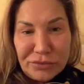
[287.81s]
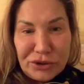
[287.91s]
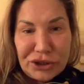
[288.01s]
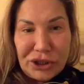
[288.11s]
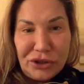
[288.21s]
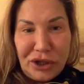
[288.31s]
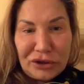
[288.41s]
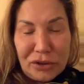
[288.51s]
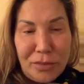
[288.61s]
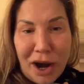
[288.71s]
I'm just going to
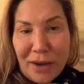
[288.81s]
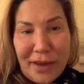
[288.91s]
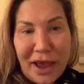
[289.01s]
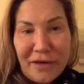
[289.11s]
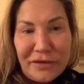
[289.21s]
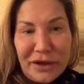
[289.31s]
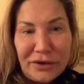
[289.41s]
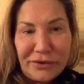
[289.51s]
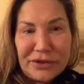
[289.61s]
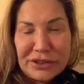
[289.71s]
let the mom have
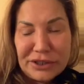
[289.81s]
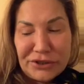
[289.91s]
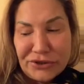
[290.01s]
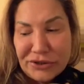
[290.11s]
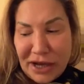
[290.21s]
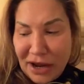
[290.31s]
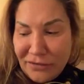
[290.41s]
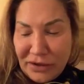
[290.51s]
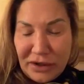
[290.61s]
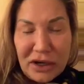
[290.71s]
it or the sisters
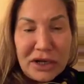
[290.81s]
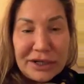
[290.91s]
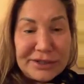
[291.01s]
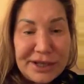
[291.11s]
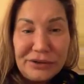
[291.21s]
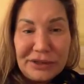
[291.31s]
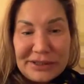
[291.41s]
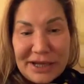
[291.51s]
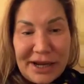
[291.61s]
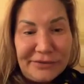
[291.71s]
have it, because they don't
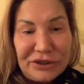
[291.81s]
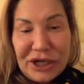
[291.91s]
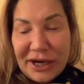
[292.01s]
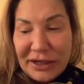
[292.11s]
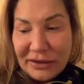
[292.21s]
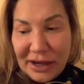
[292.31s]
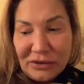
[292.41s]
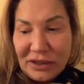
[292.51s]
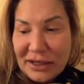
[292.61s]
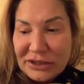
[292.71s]
like to have Jane. They
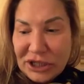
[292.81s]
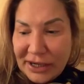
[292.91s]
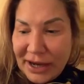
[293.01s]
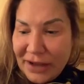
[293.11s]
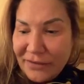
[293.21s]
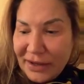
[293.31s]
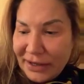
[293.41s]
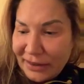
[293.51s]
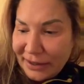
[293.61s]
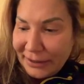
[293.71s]
don't let Jane have
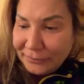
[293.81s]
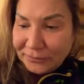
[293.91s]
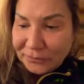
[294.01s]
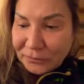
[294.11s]
anything.